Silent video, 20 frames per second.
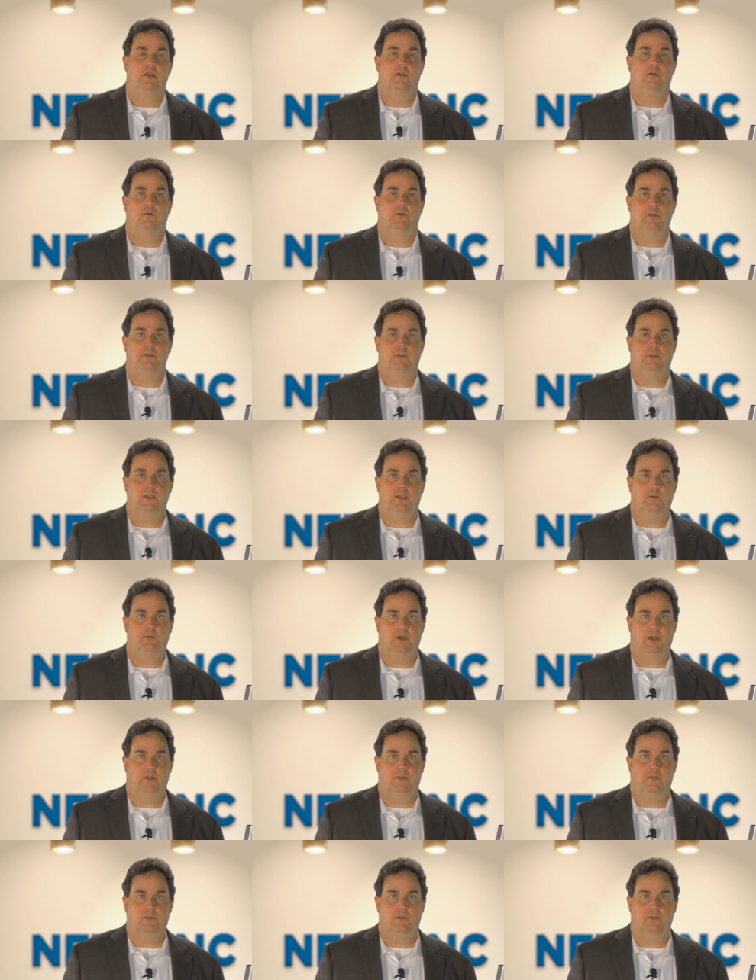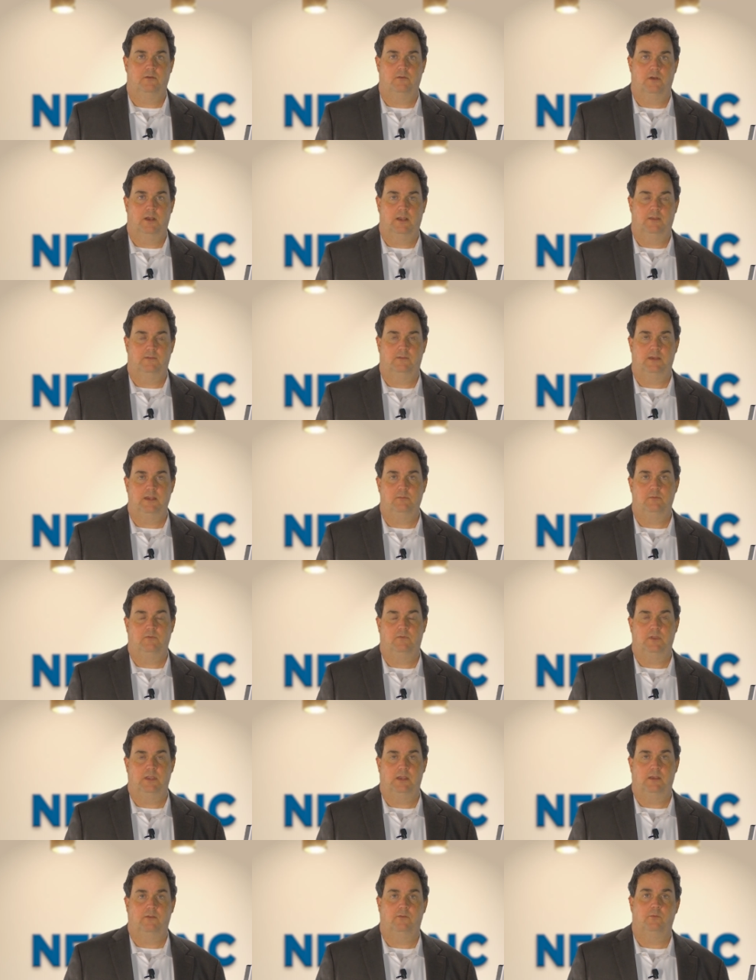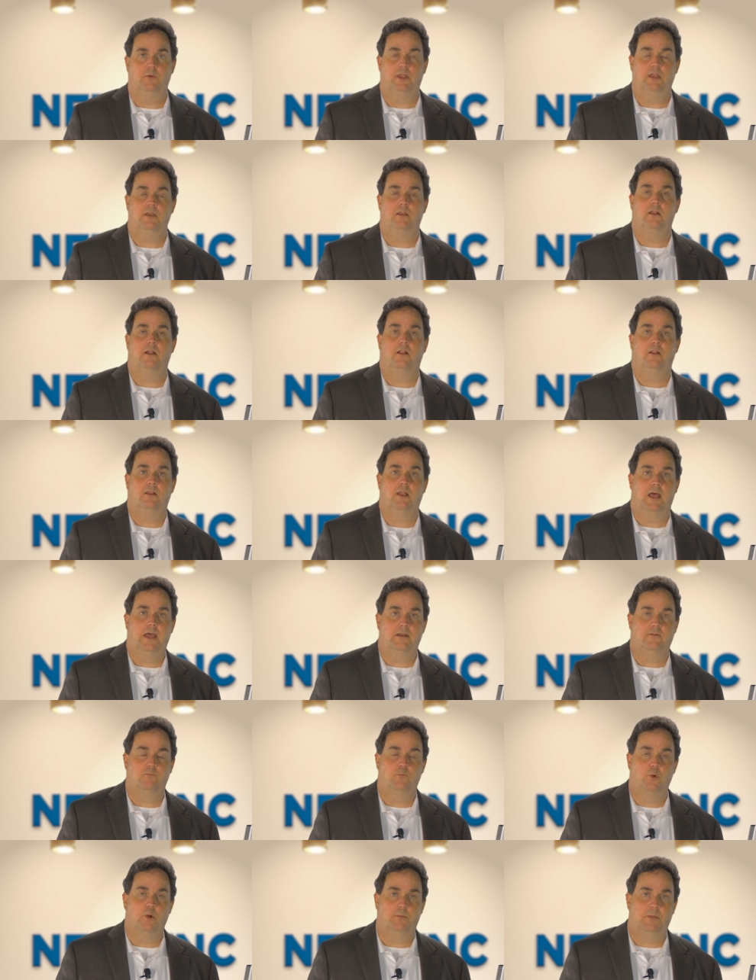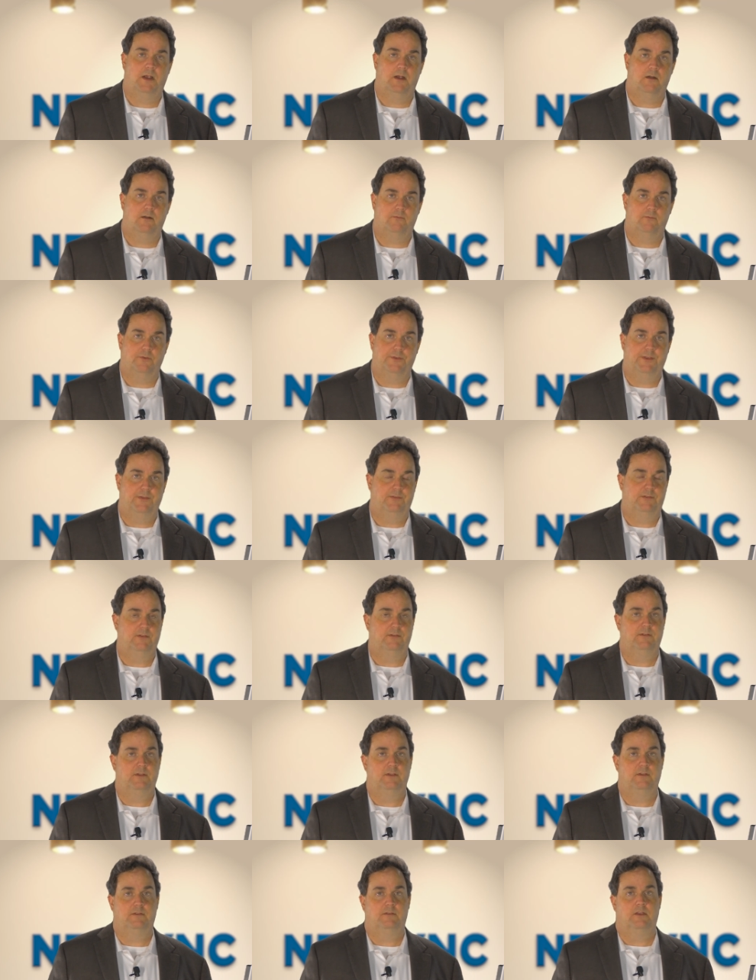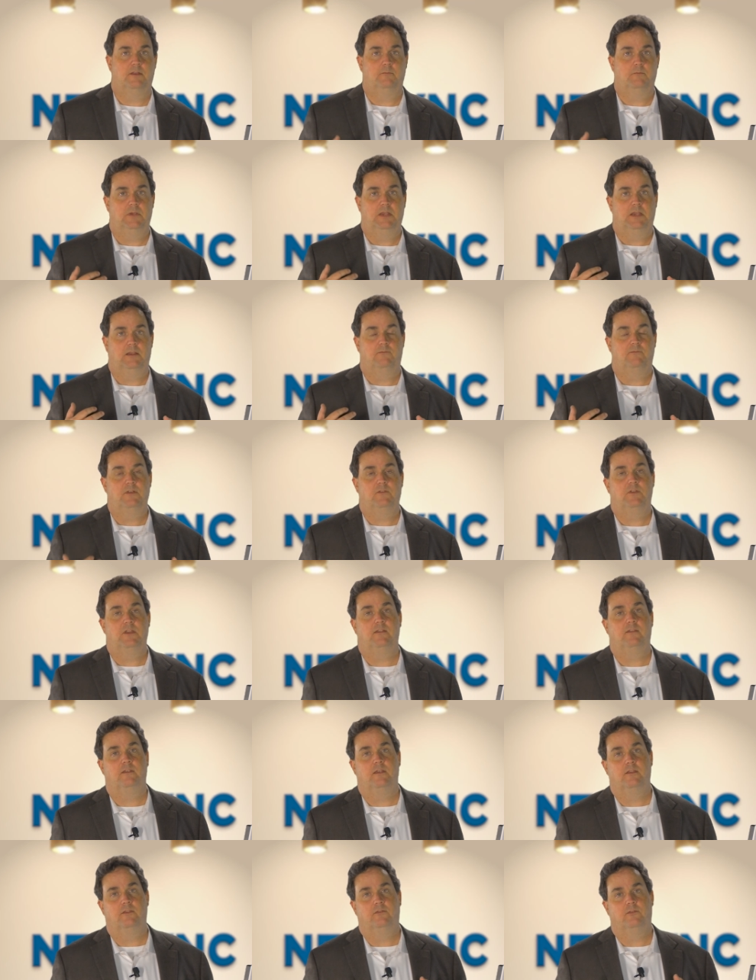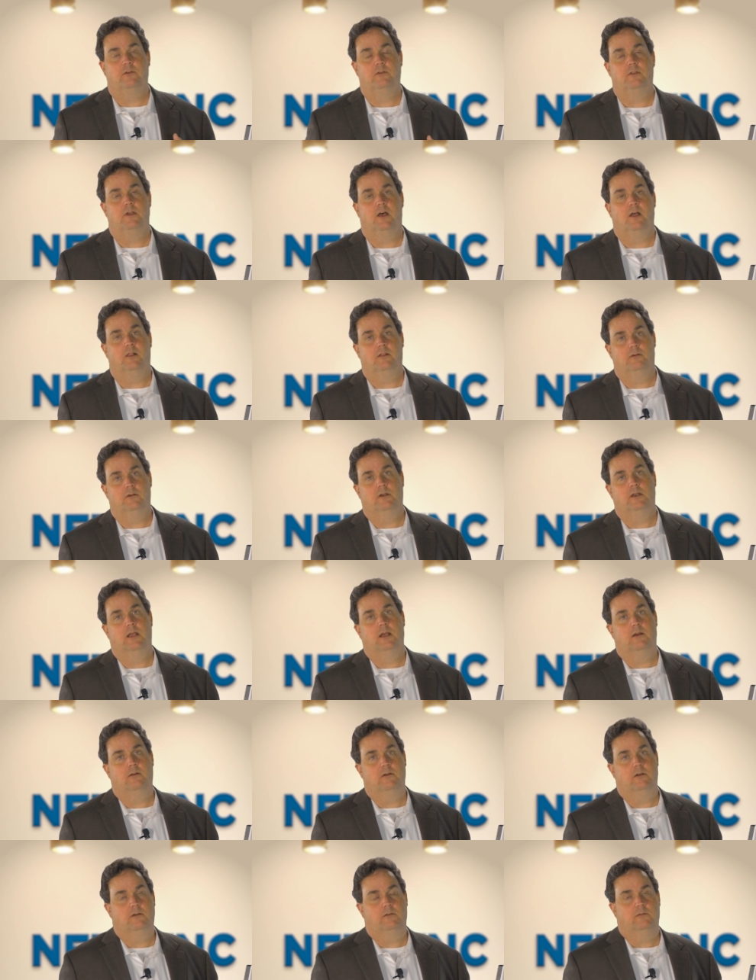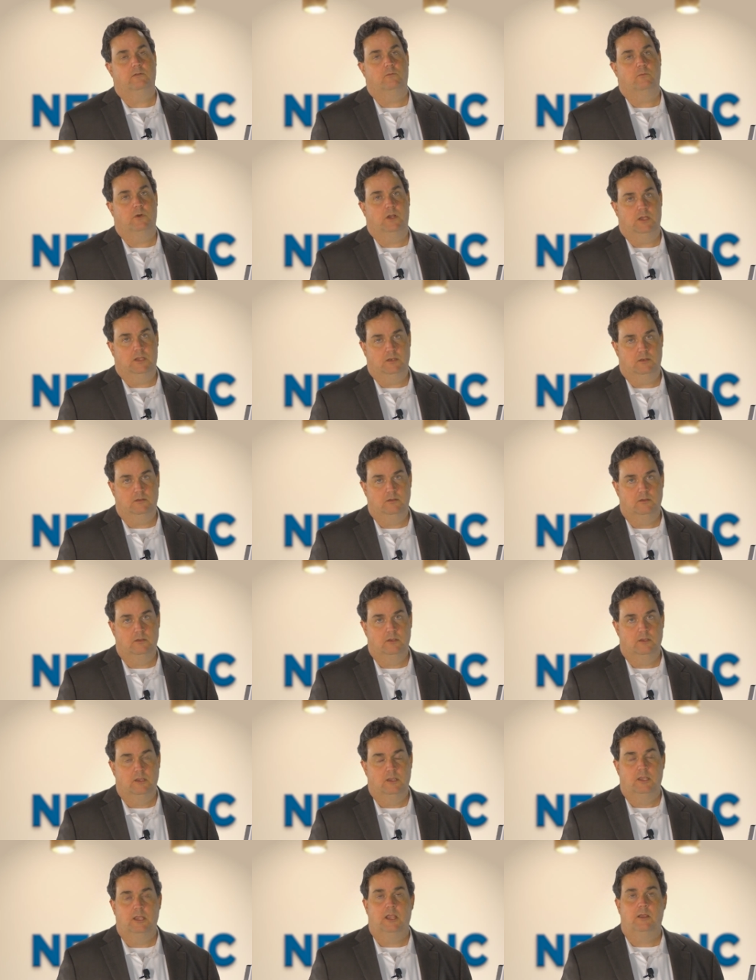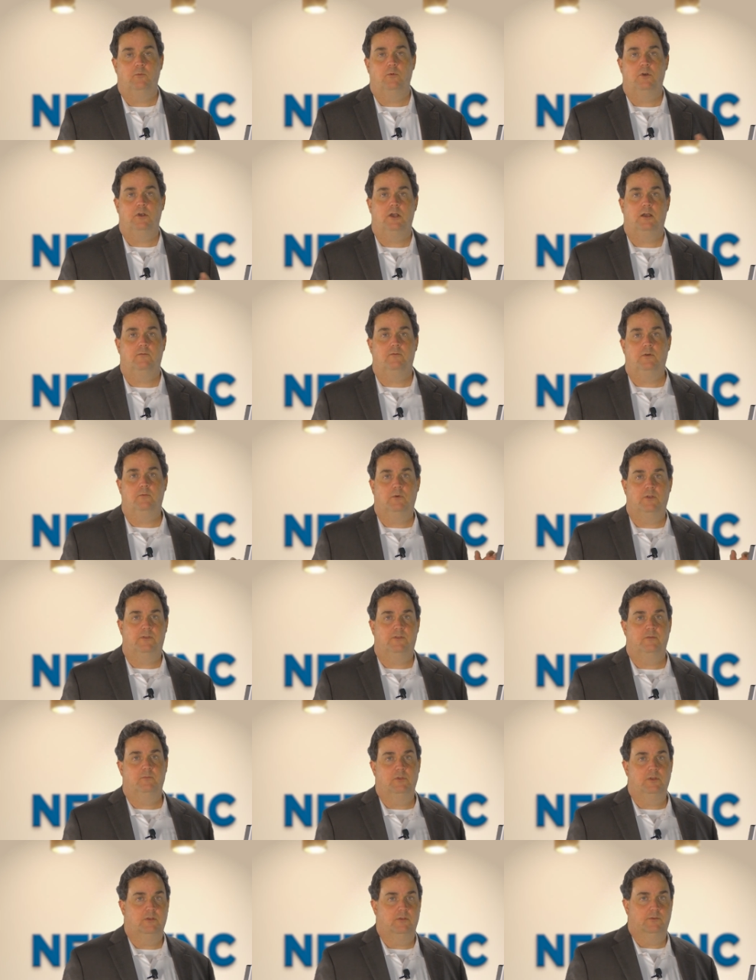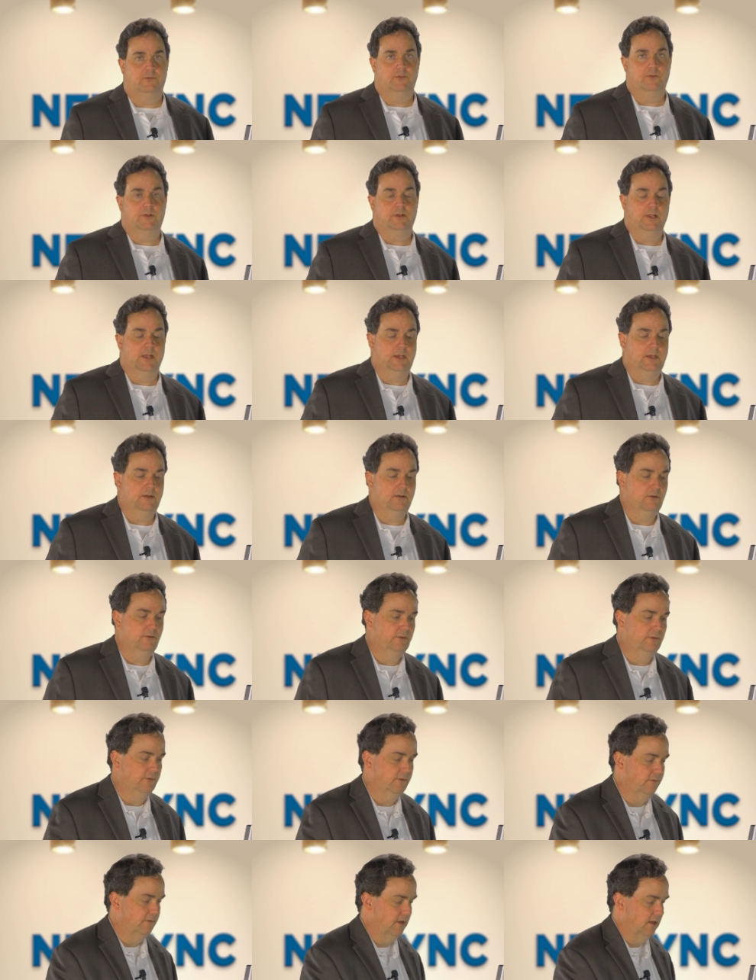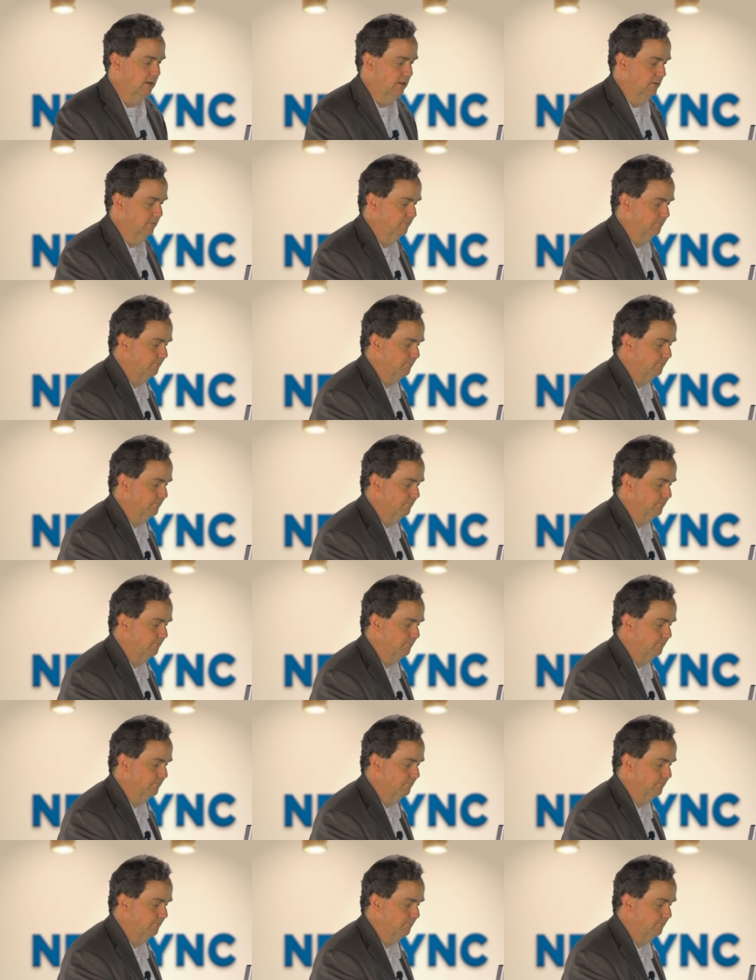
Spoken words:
when you think about the grand scheme of things, when a lot of more powerful instances can be 50 cents or $1 an hour to run. And we'll cover what some of those look like here in just a second.